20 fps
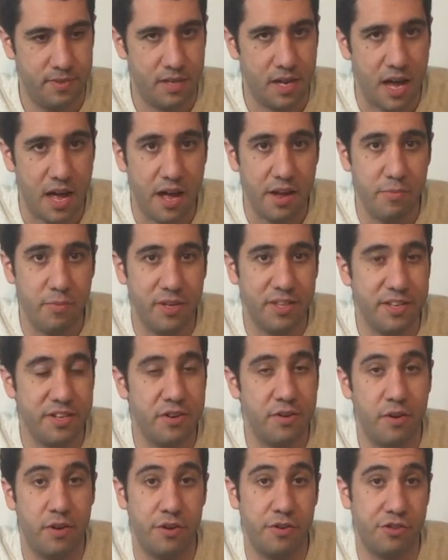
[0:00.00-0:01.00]
I really
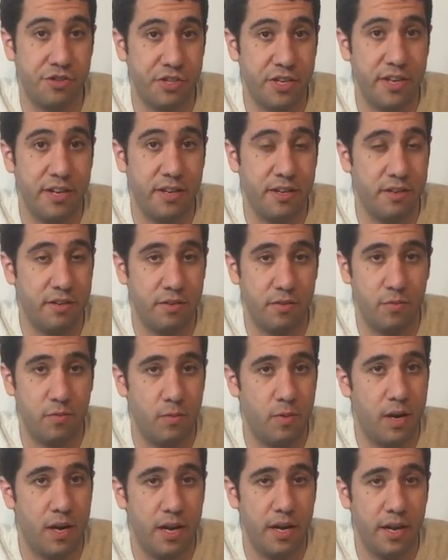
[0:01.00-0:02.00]
don't understand
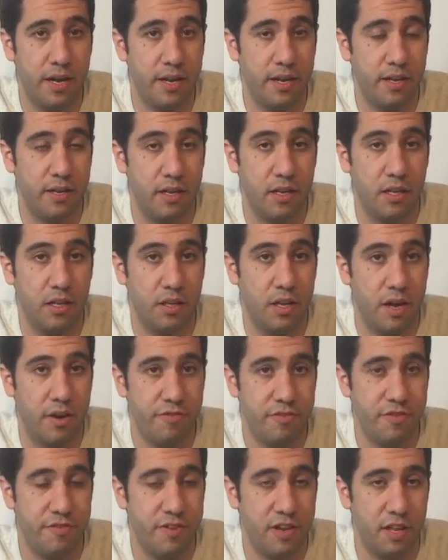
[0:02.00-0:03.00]
why a lot of
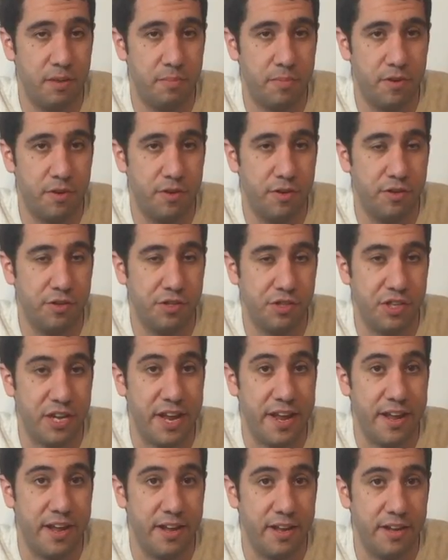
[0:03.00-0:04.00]
developers
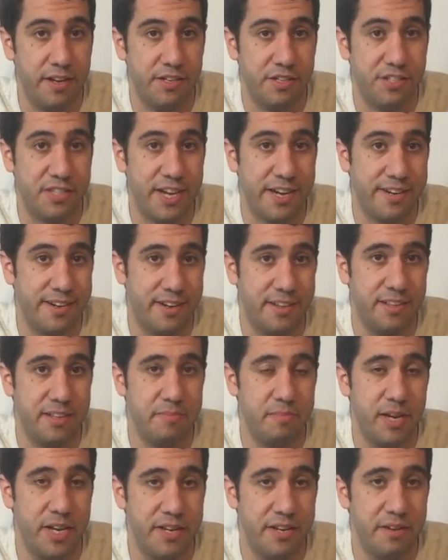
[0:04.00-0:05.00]
and technically
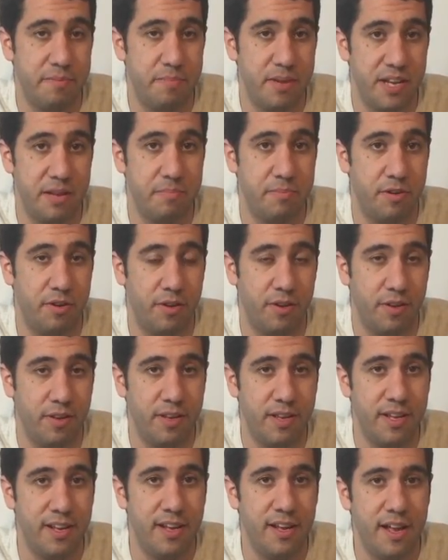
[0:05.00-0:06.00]
minded people
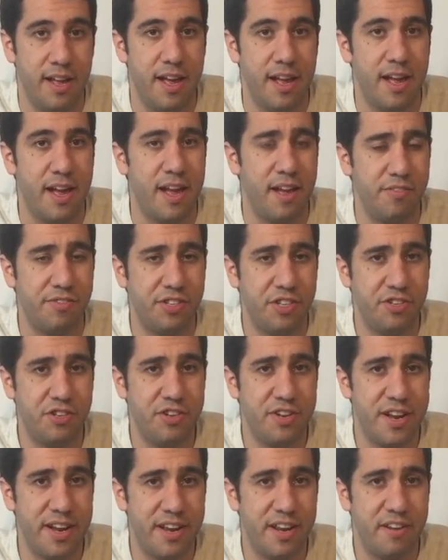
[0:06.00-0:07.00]
have such a
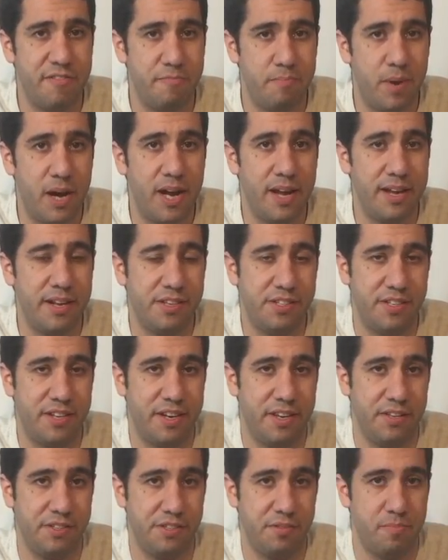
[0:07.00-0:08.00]
negative bias
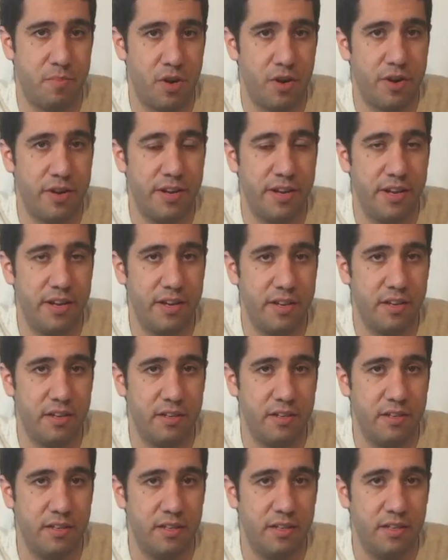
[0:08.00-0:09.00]
against marketing.
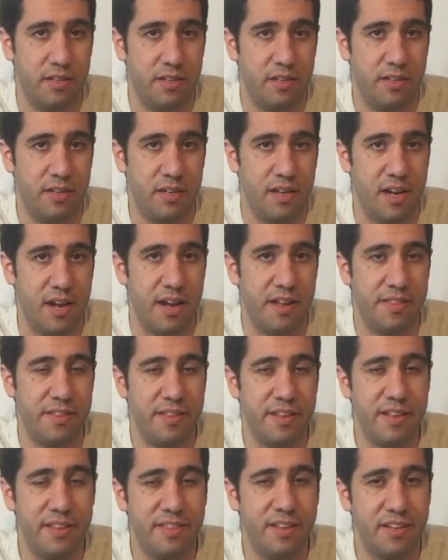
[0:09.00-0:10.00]
I
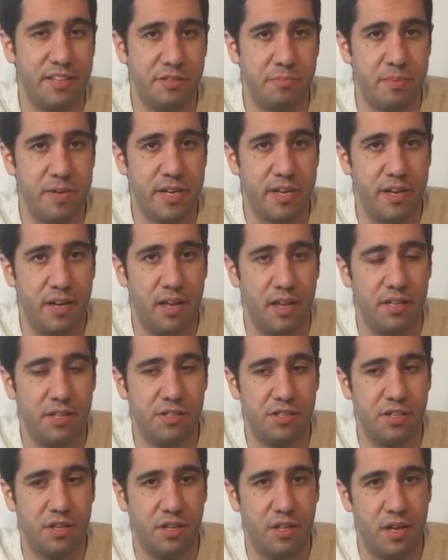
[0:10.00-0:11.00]
think that's because
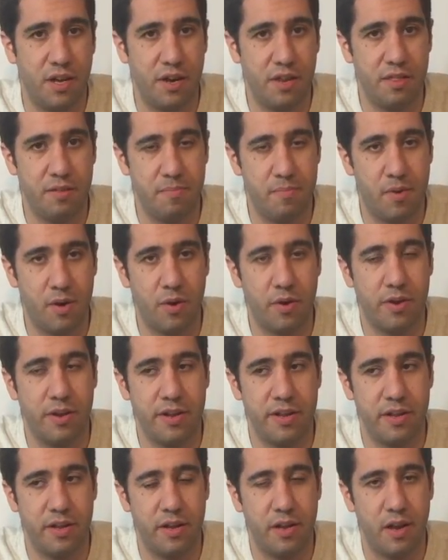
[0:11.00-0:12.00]
a lot of the
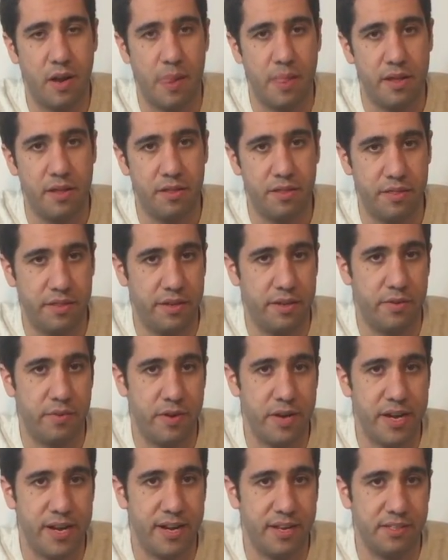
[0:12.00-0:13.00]
marketing
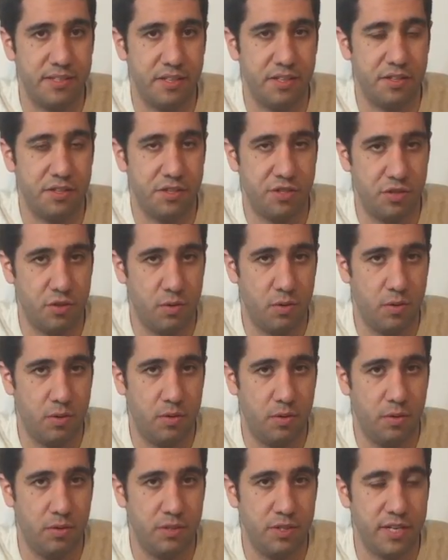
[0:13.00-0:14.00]
theory as it's
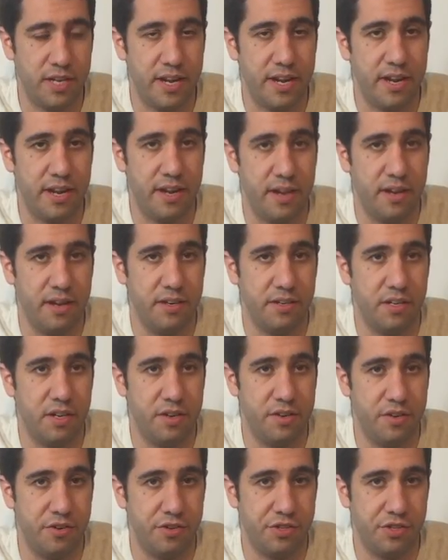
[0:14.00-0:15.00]
sold and
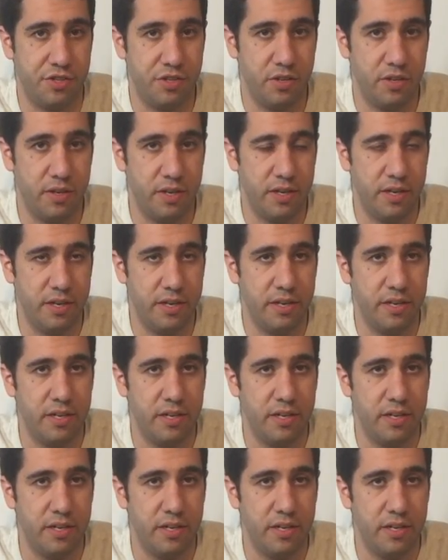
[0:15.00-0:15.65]
understood